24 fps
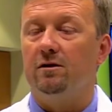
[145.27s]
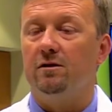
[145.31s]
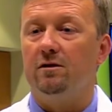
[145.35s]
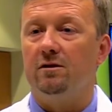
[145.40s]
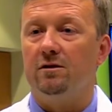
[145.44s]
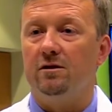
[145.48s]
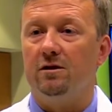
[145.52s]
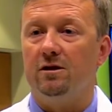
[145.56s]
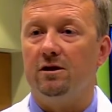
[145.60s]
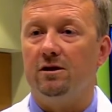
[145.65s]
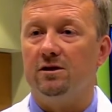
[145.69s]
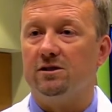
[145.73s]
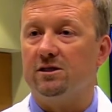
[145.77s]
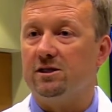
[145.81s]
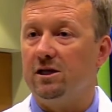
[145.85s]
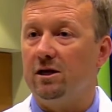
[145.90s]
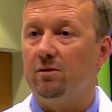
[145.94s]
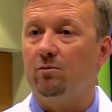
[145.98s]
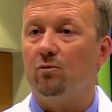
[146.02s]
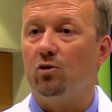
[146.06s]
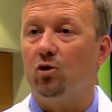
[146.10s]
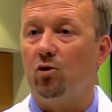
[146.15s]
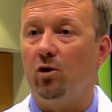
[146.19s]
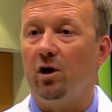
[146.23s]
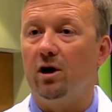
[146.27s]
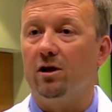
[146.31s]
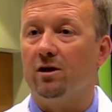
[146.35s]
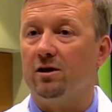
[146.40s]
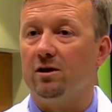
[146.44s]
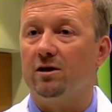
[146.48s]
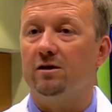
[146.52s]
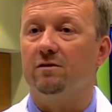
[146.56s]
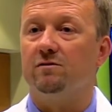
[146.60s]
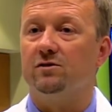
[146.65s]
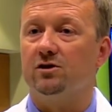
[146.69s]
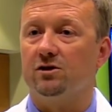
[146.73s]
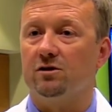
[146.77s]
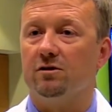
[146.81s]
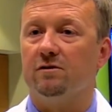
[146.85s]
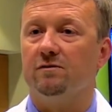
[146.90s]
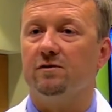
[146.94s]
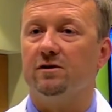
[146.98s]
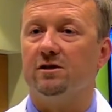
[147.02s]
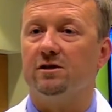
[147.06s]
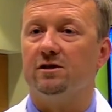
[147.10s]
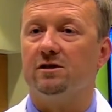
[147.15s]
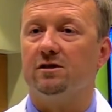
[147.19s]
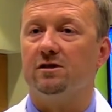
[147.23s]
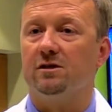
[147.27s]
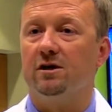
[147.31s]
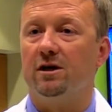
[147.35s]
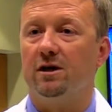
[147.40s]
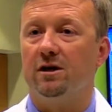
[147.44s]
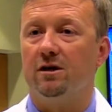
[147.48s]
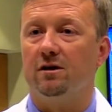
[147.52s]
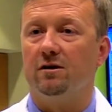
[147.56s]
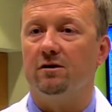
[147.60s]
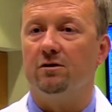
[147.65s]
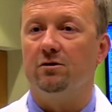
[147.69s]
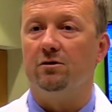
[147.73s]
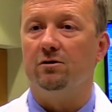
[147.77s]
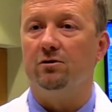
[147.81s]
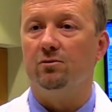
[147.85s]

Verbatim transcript: the same quality of service that